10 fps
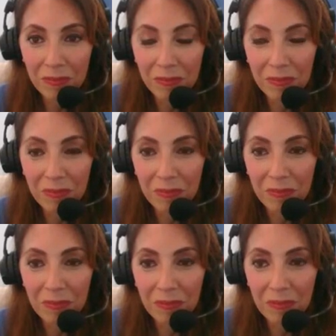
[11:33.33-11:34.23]

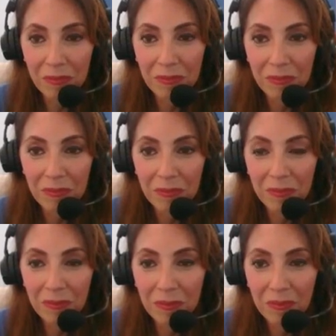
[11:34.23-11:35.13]

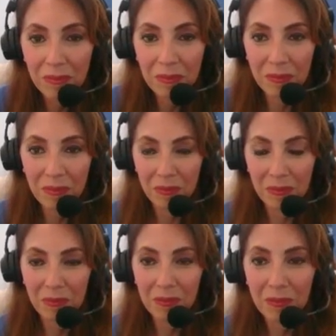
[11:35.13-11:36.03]

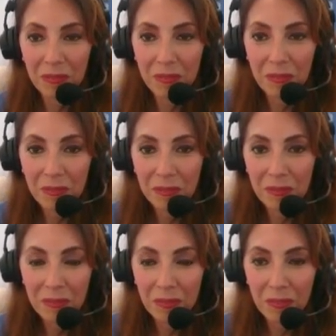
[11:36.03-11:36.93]

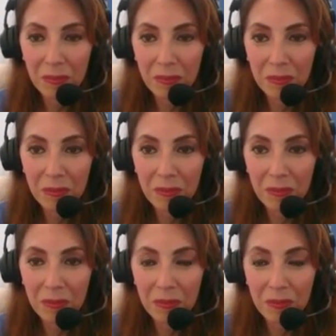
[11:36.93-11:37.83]

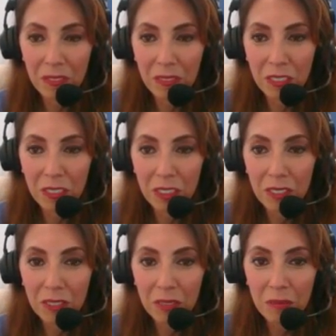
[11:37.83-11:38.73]

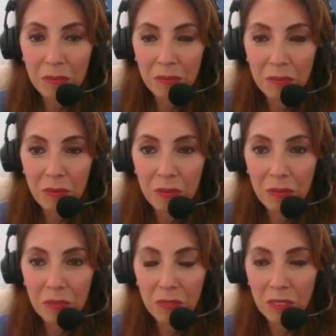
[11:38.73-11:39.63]

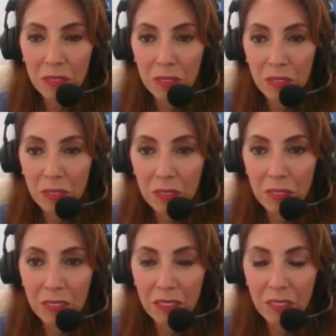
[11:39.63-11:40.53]

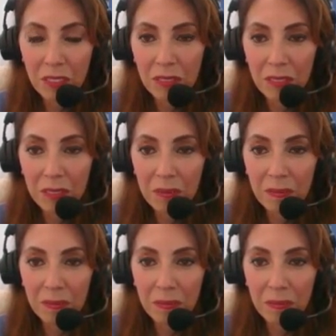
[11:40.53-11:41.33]
(silent)